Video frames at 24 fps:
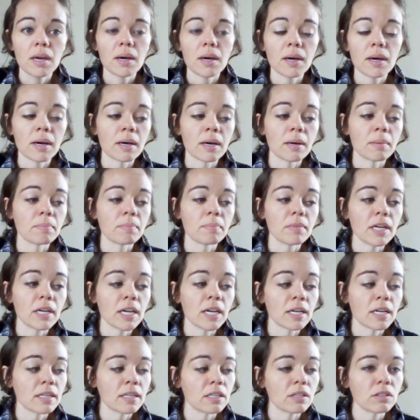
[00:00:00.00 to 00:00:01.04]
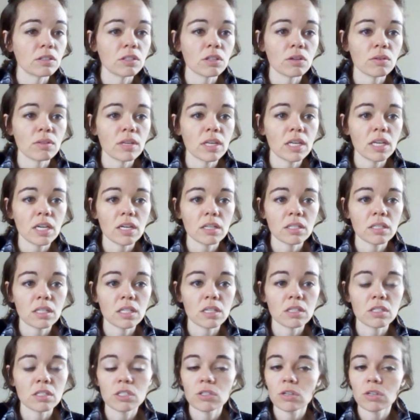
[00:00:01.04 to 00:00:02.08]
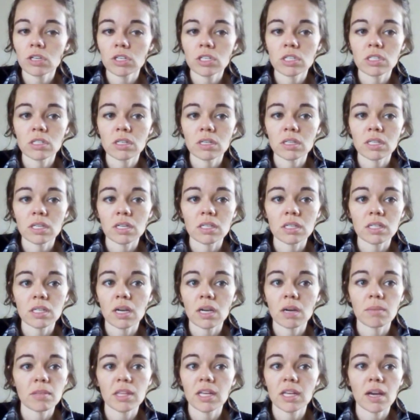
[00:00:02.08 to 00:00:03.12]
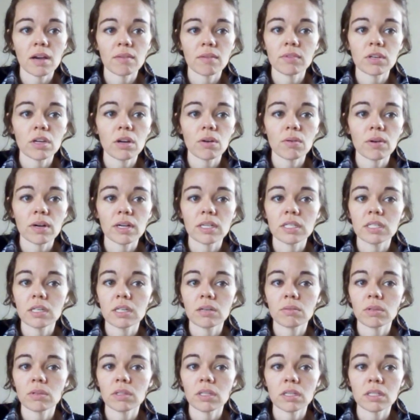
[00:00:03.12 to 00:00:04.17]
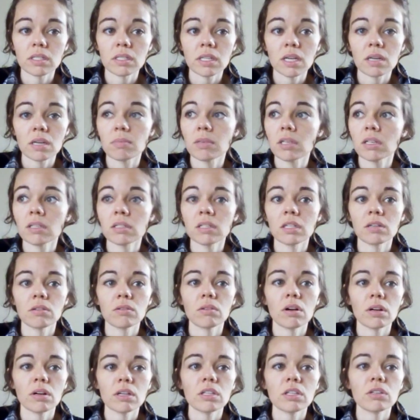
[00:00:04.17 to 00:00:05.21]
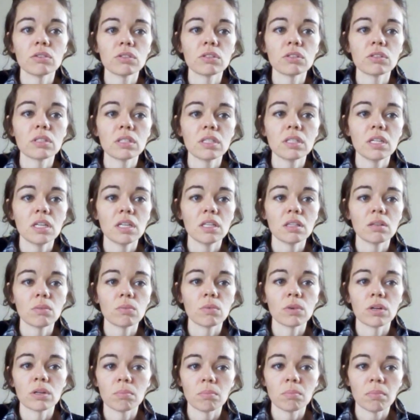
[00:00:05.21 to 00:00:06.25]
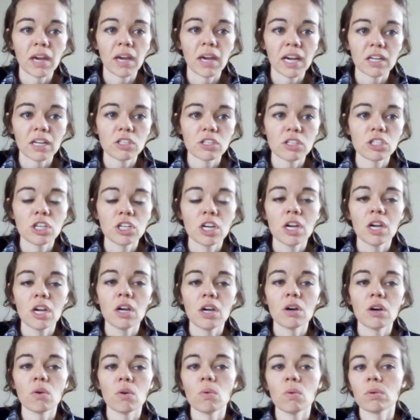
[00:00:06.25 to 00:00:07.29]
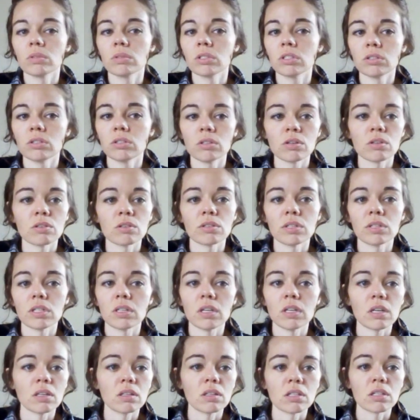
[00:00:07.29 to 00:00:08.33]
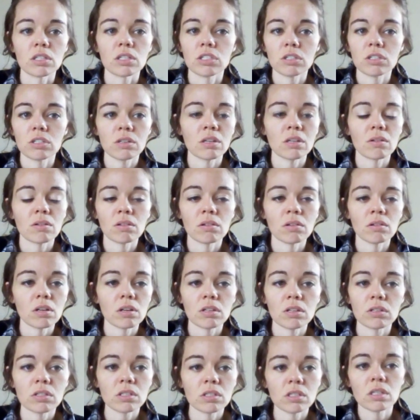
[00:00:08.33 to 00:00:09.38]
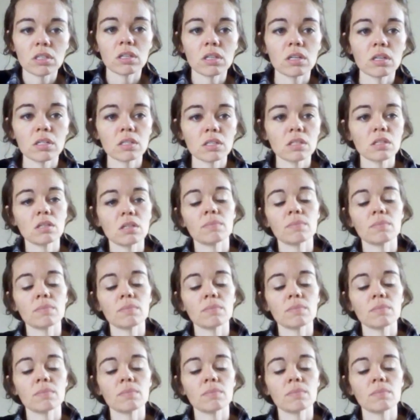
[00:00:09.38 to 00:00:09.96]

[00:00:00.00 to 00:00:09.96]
And so they get to the instructions on the exam and they have no idea what they say because they're not used to seeing the word match or circle in English. They're not used to it.